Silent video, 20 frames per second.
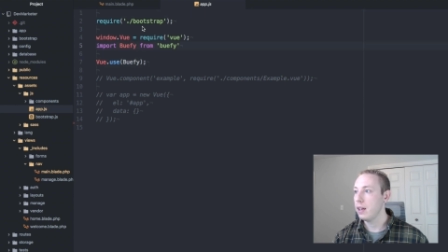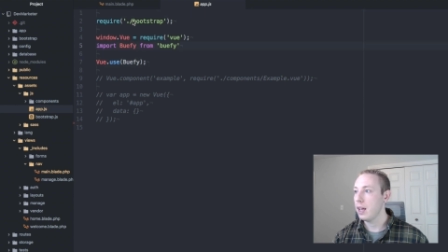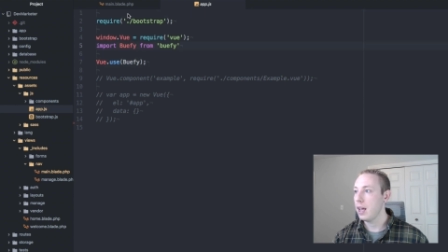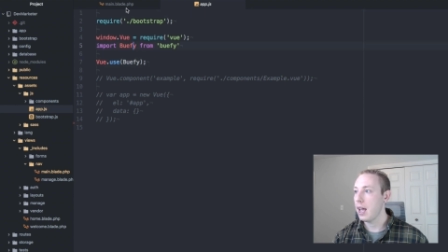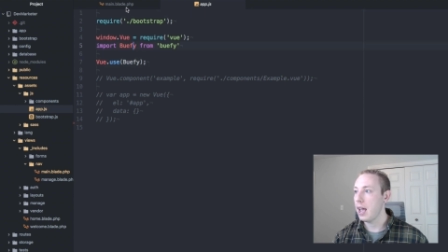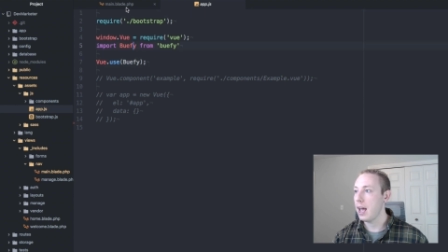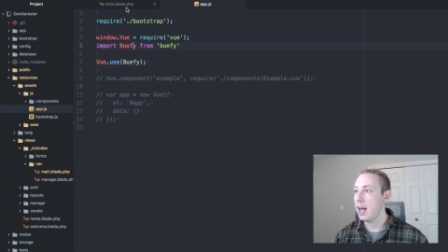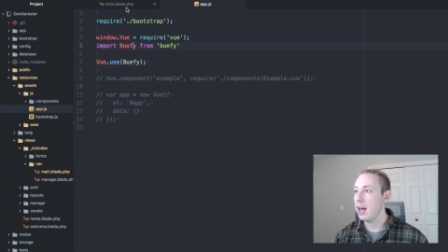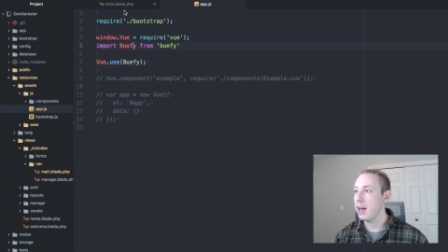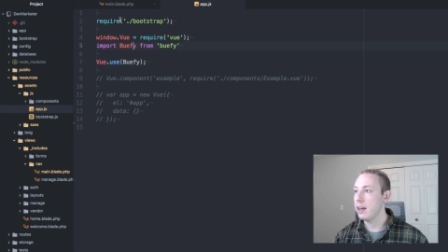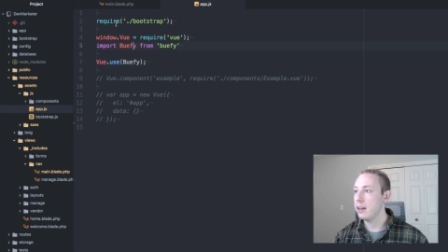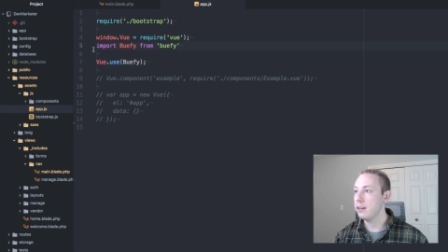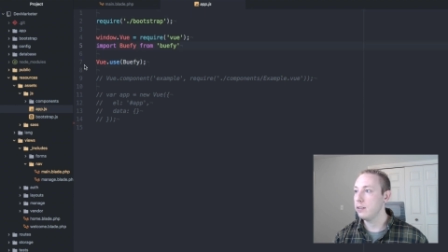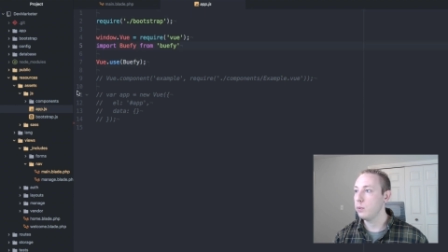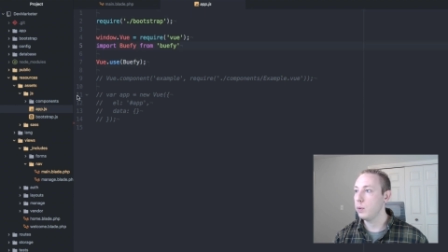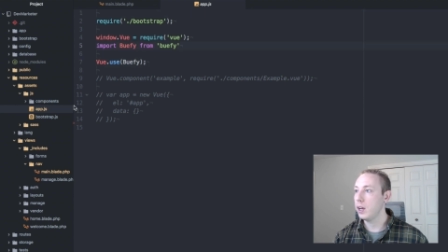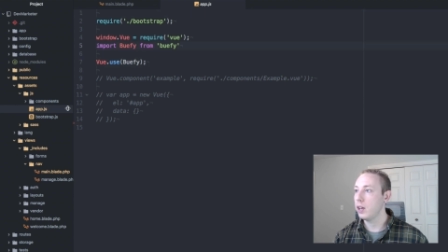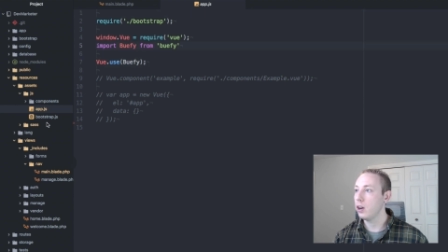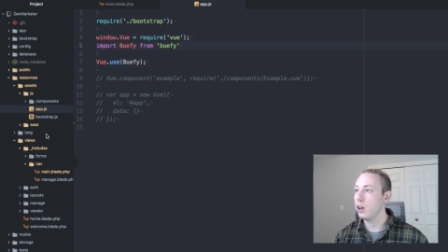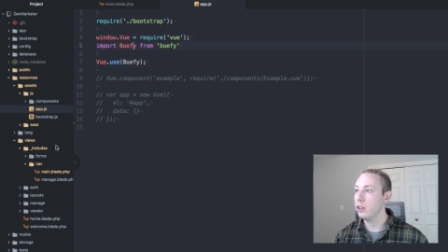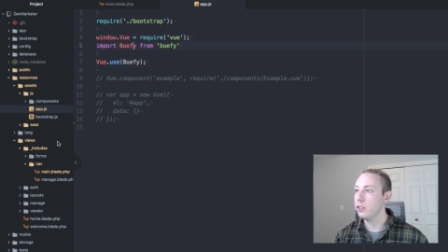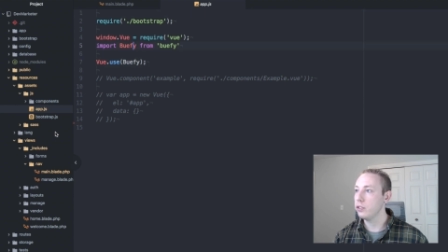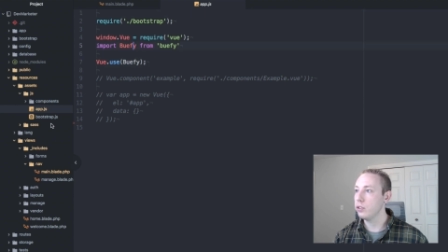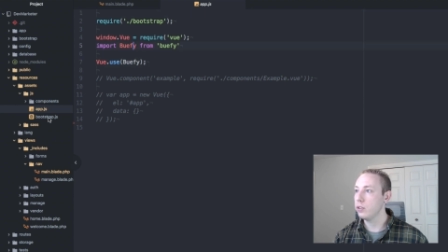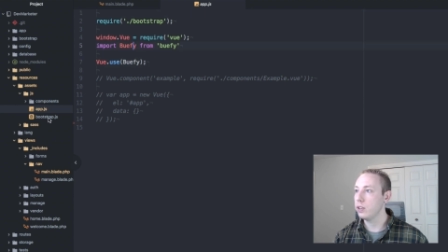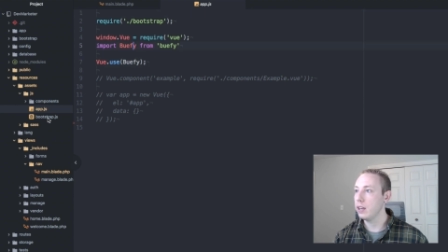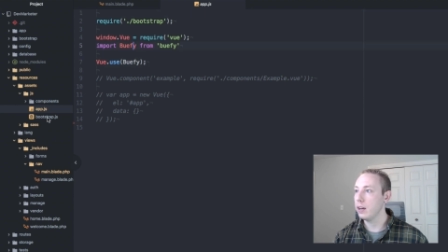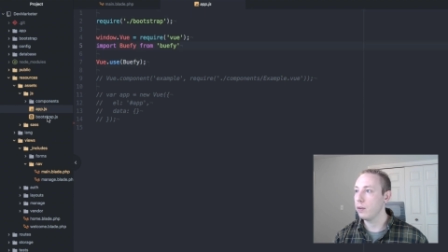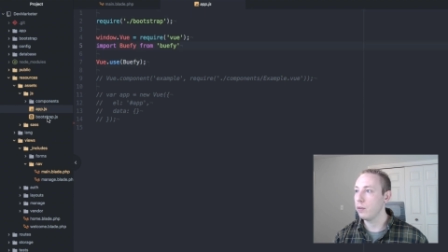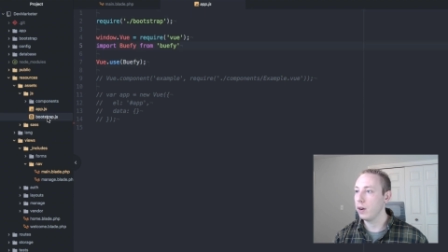And we could also
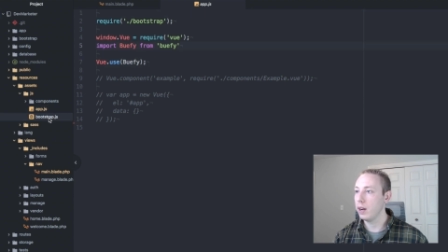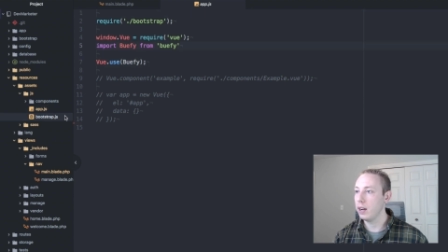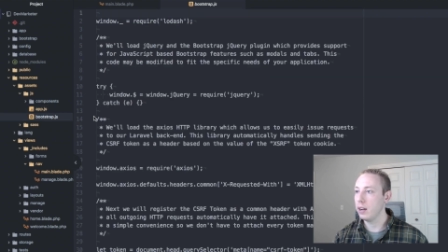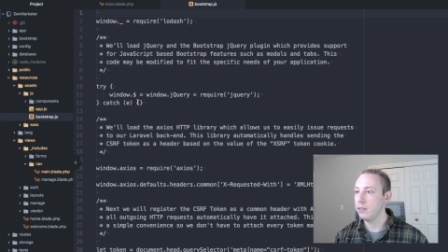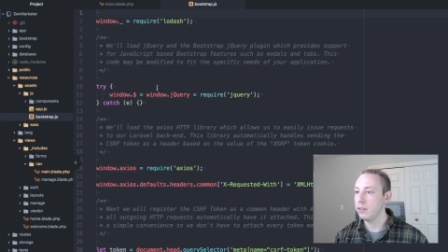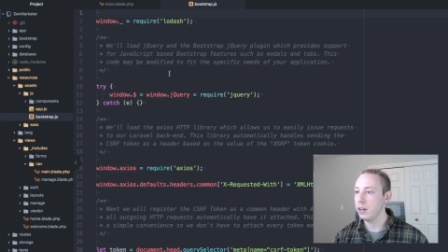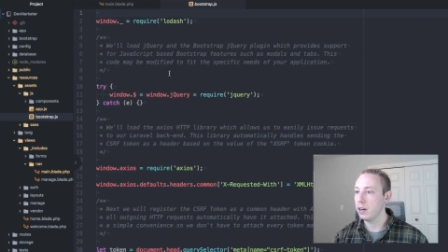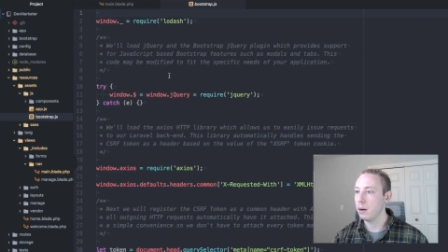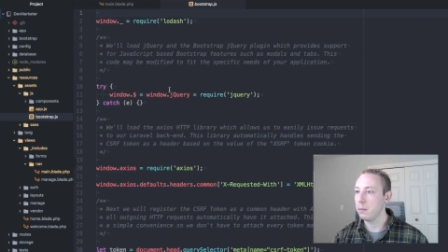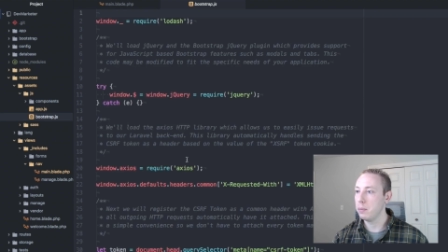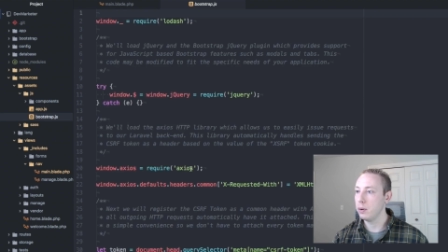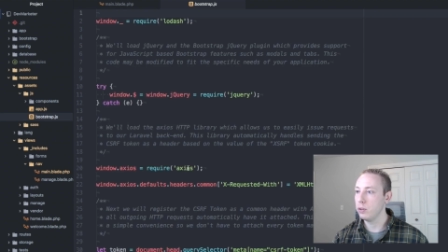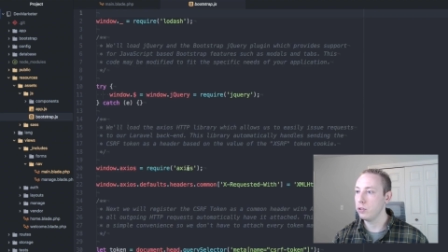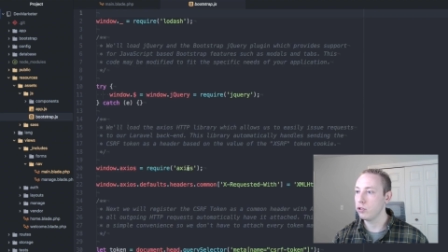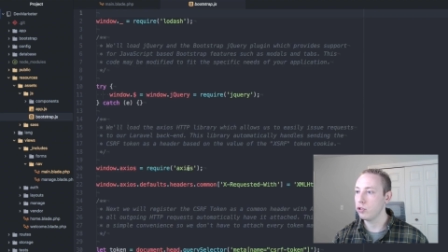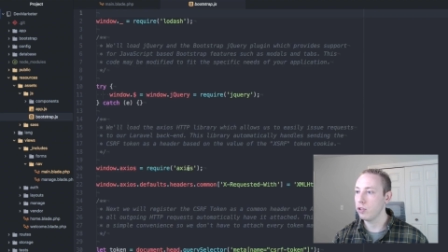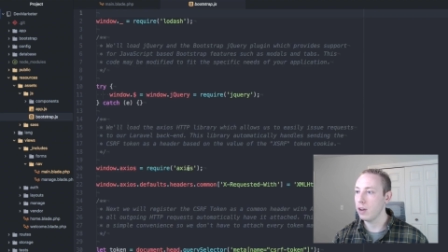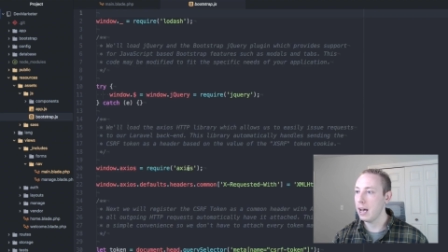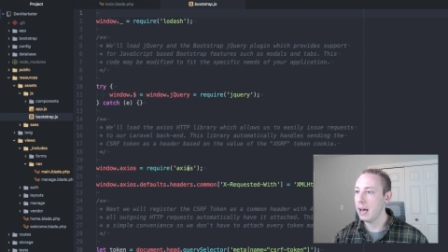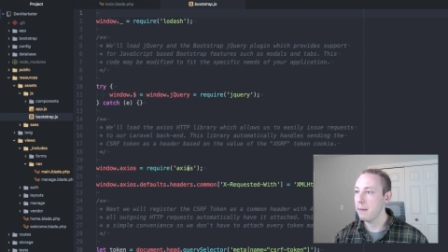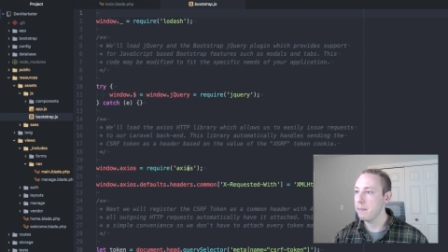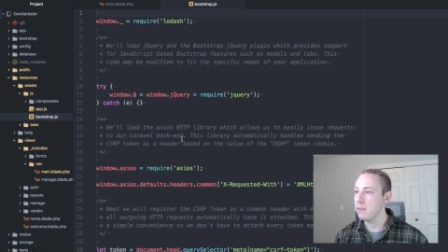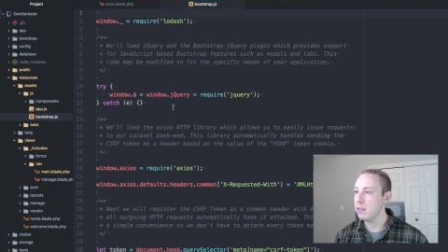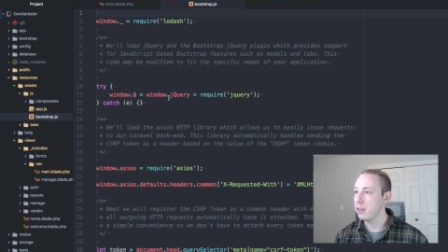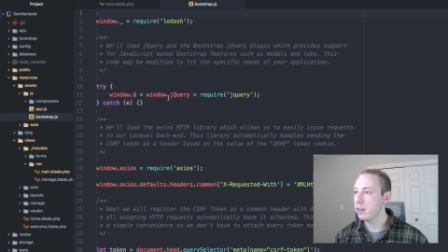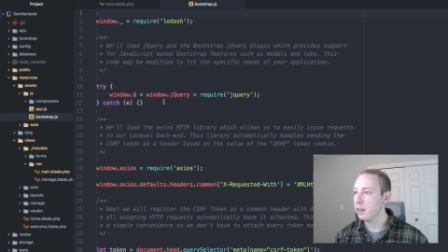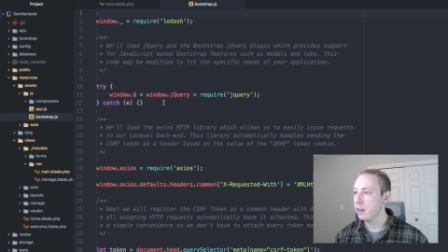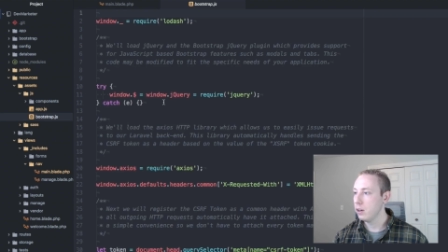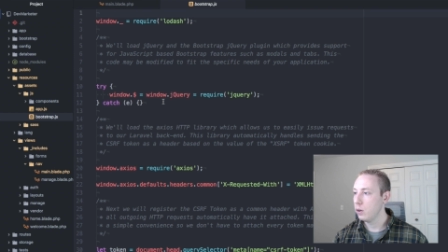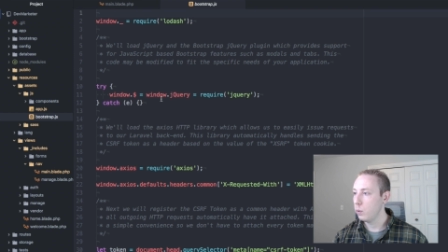get rid of in our bootstrap
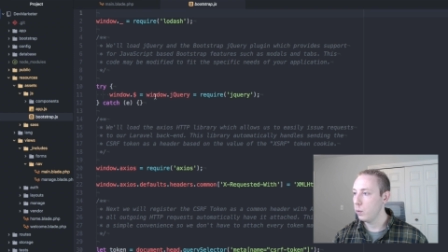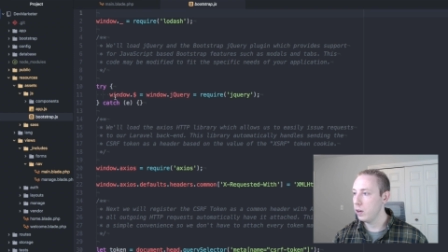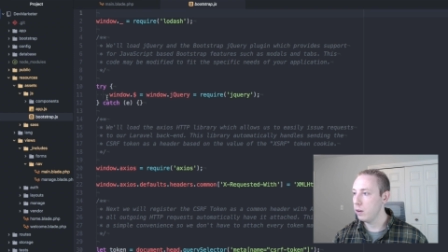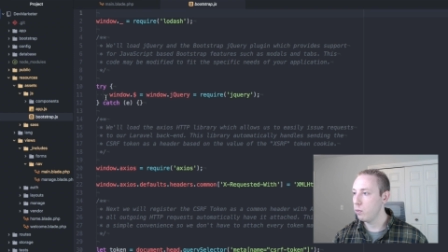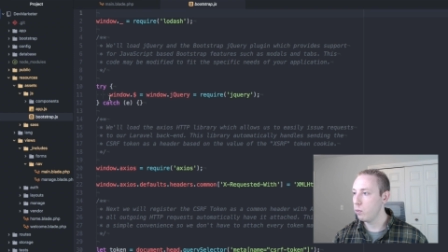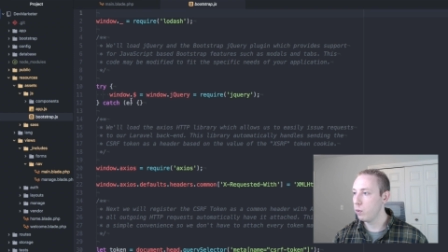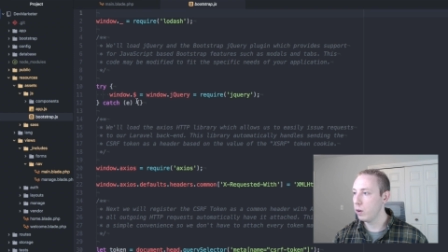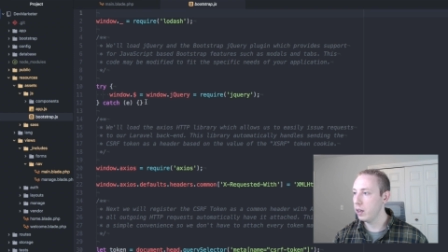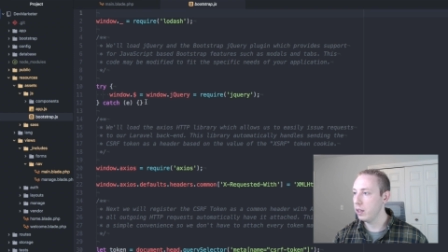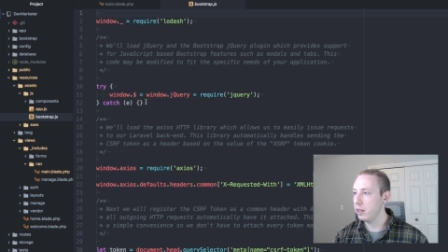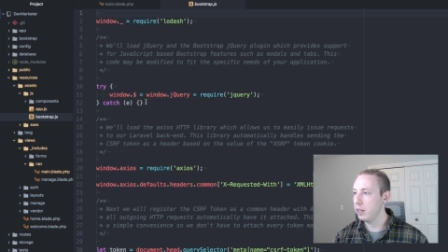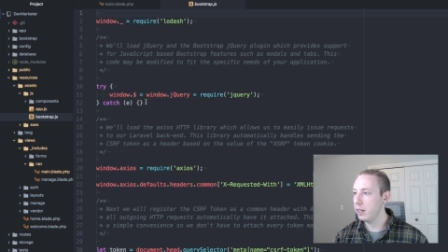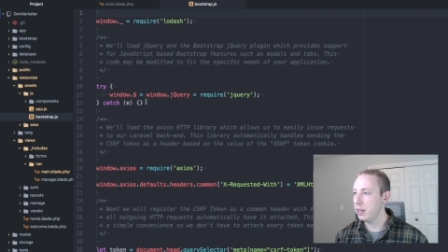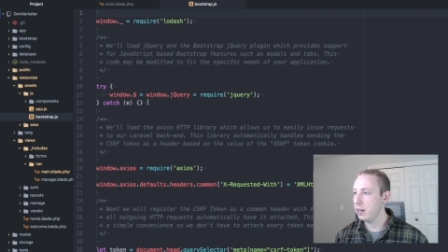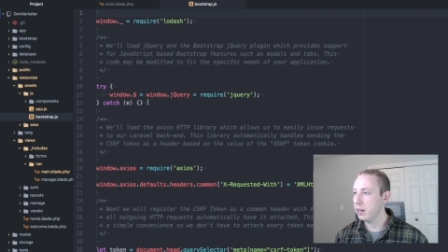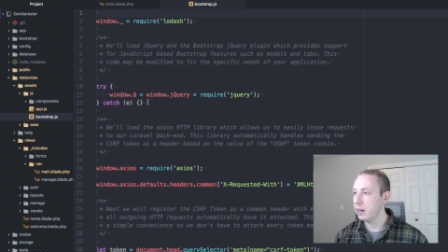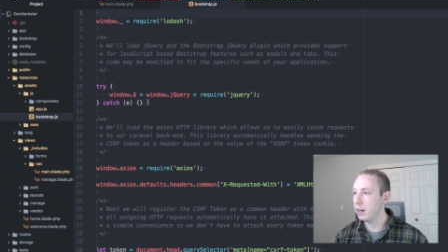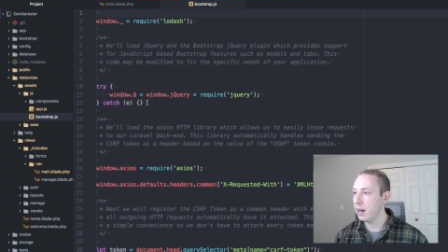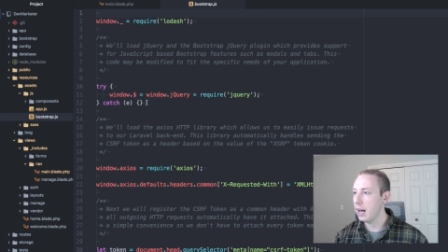we really,